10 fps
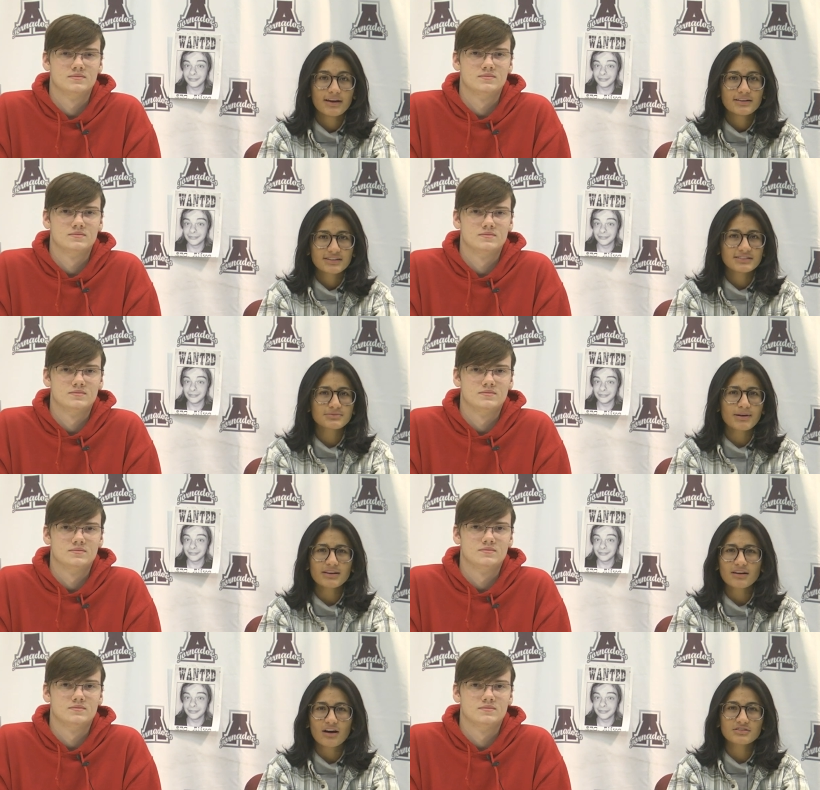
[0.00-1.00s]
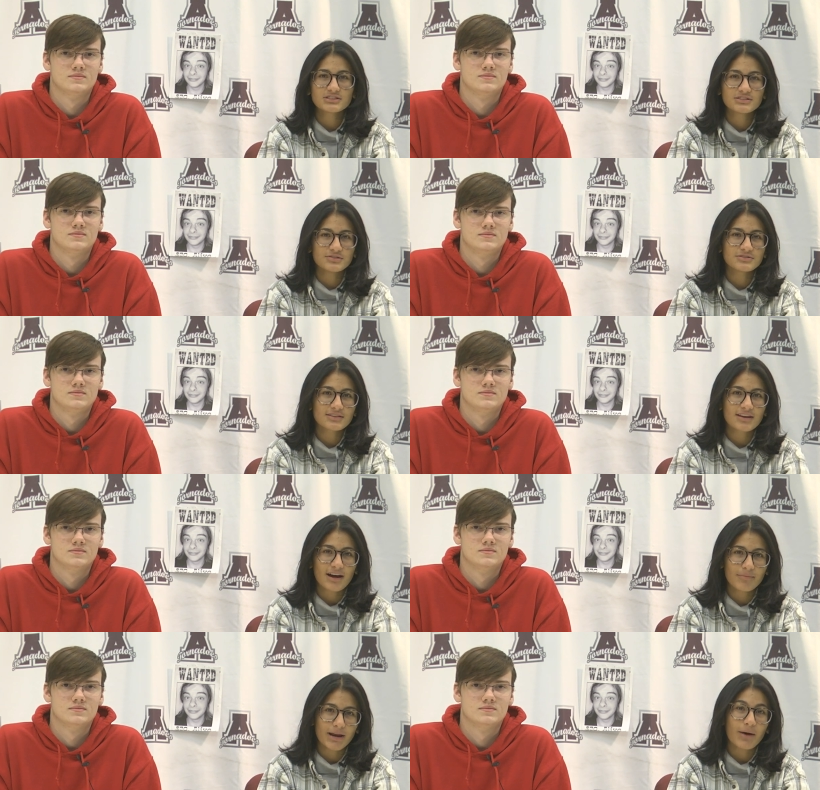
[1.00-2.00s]
Speaker 1: Since many colleges using the
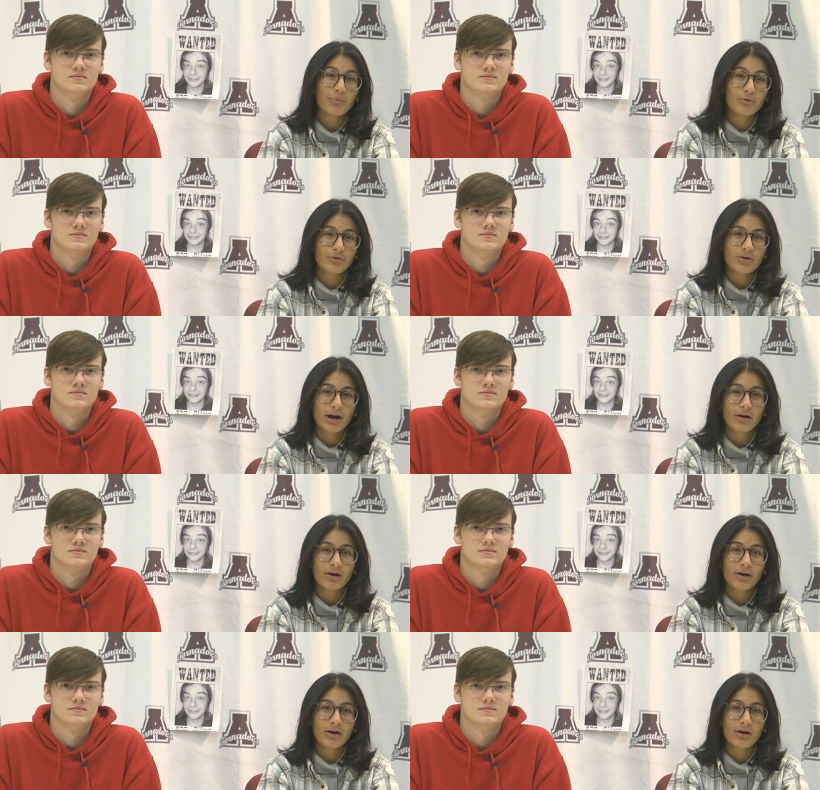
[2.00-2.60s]
Common App will require,